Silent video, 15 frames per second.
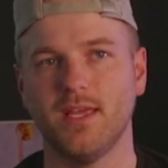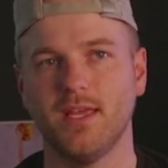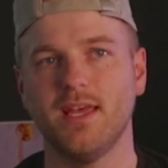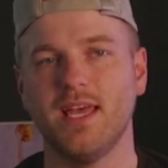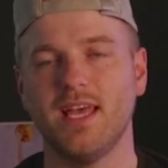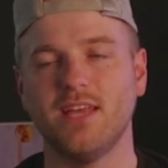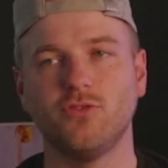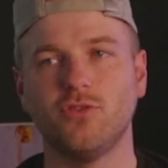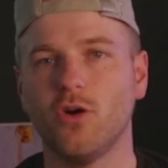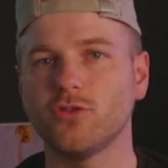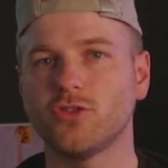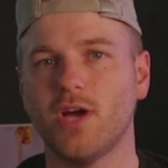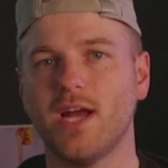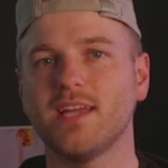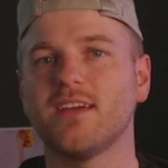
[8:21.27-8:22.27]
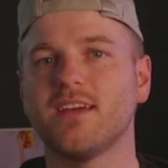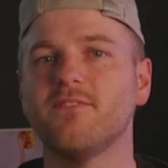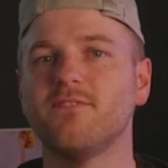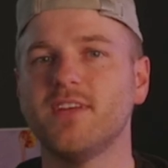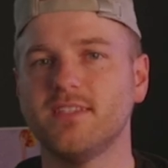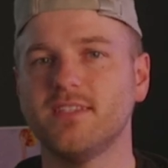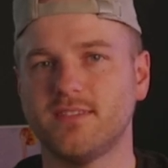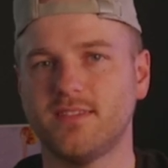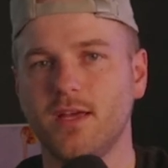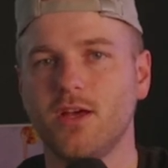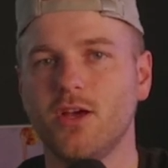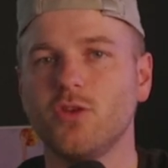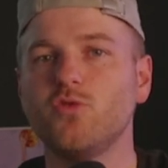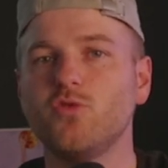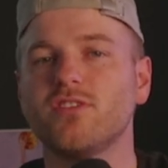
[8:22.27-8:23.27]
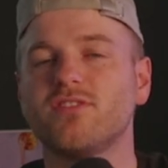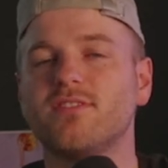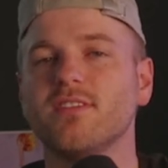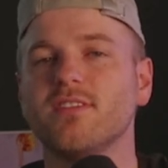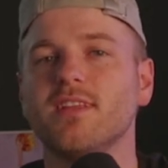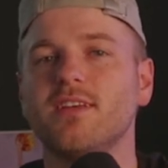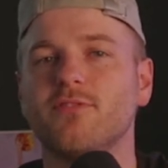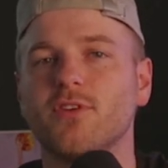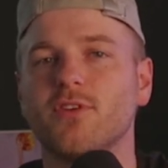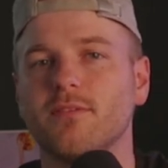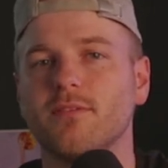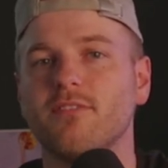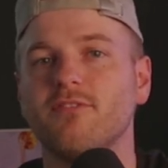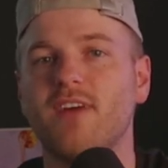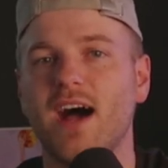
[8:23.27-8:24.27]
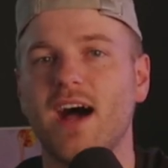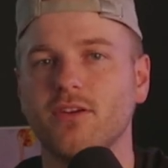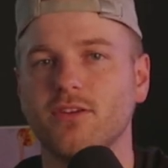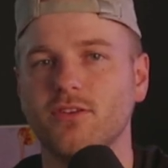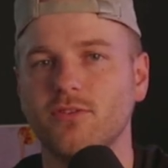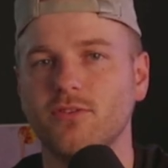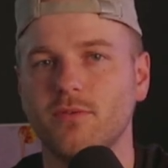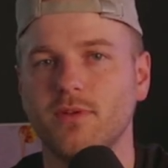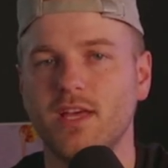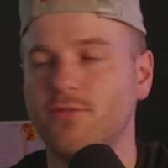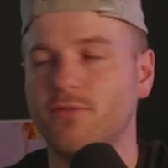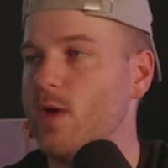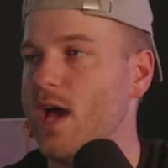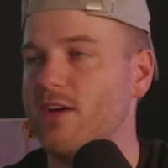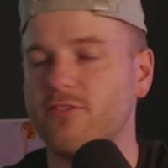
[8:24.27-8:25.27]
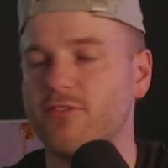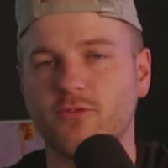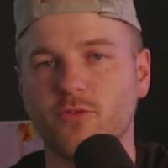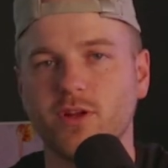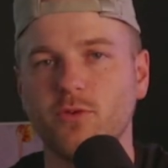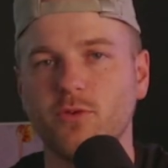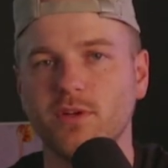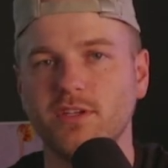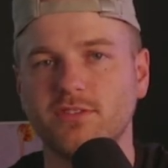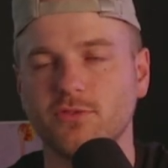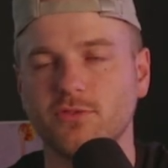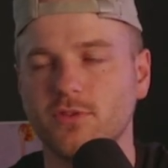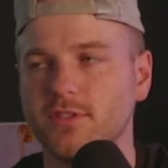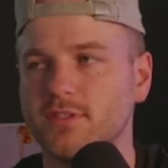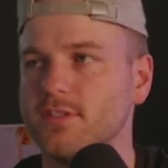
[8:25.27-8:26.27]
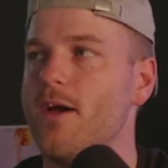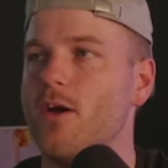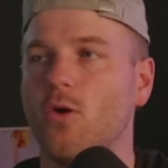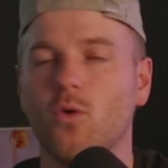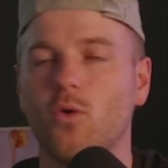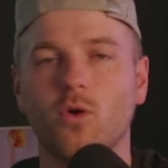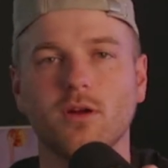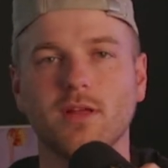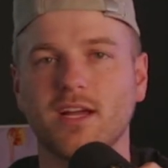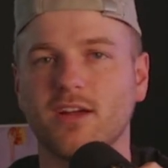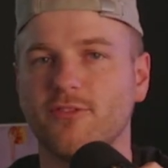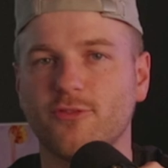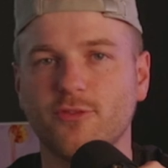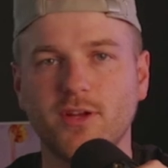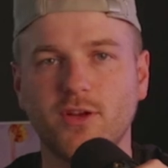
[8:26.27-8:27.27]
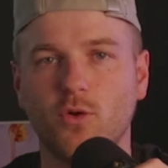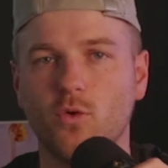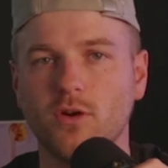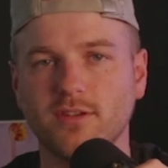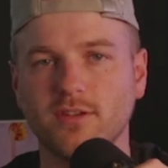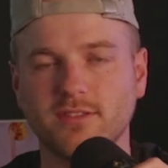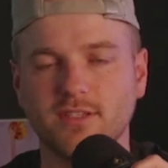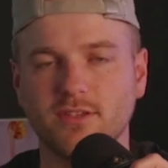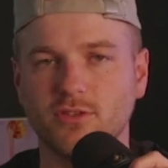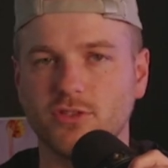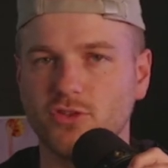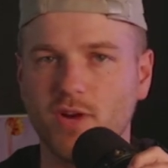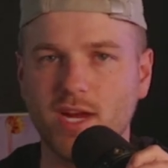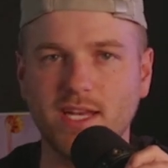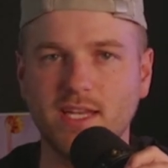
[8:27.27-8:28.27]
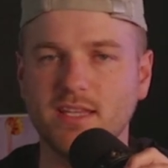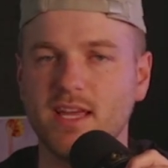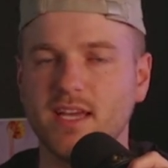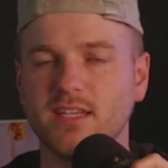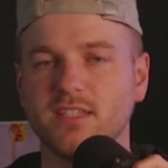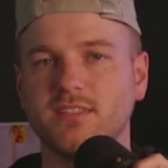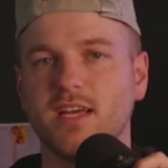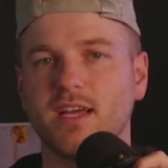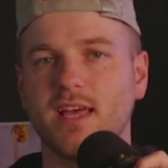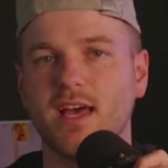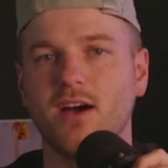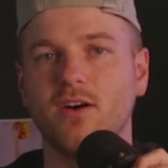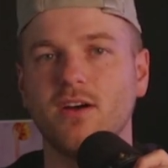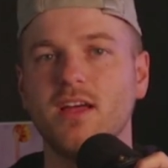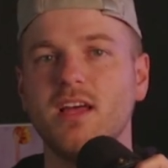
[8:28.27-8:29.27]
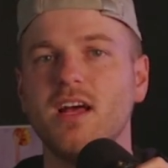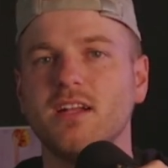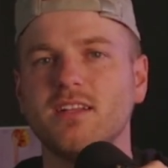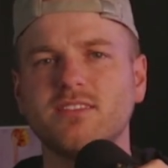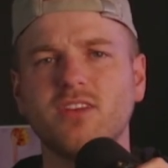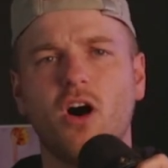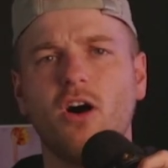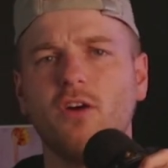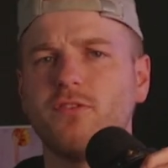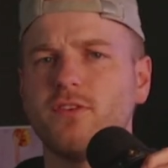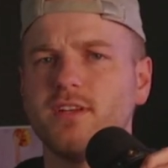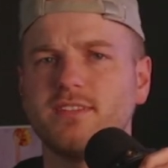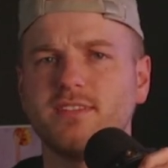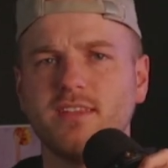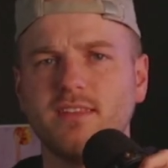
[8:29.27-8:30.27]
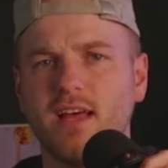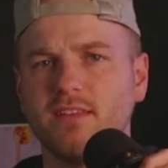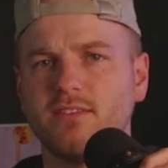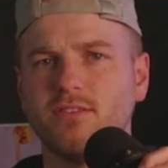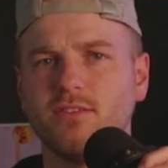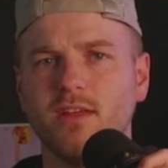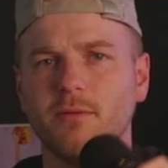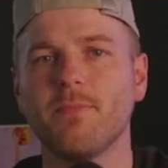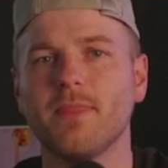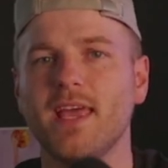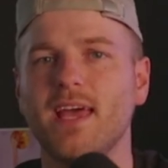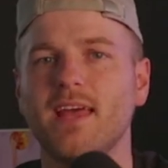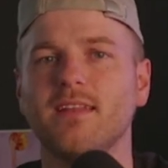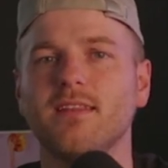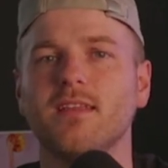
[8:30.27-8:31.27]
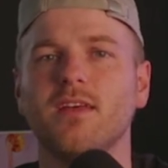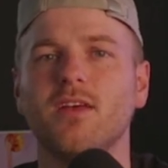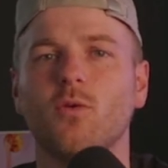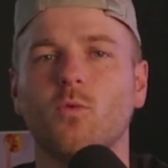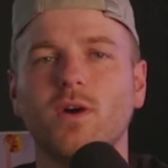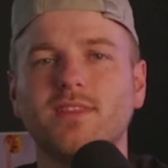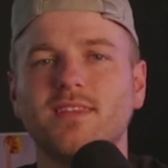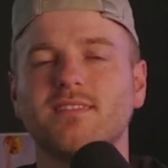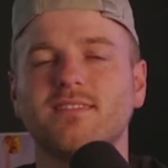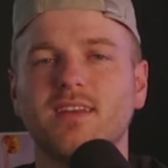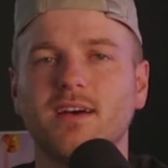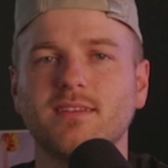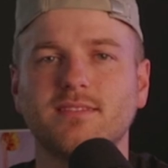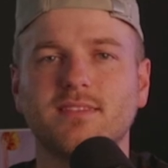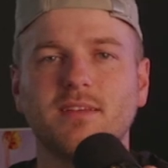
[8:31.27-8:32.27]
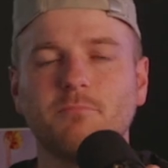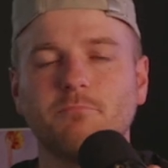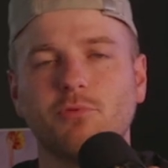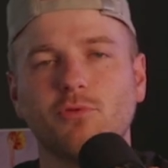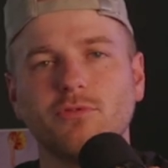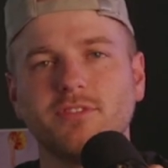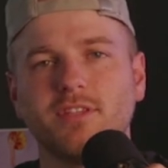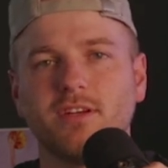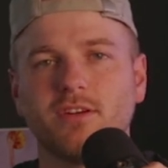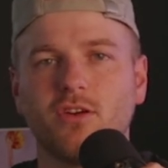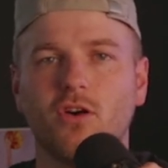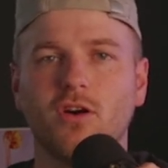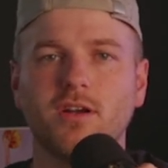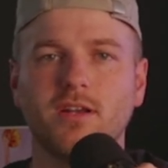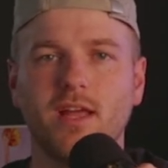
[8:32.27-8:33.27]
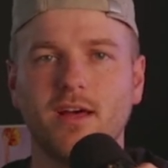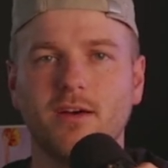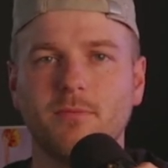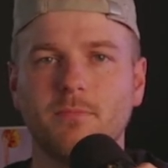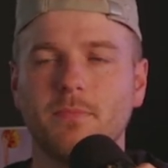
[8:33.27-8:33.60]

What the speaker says: is you don't try to convince them. You just deliver value. If you have free resources or like a free course or training they can check out, just offer to send that to them. And what this does is it pulls their guard down,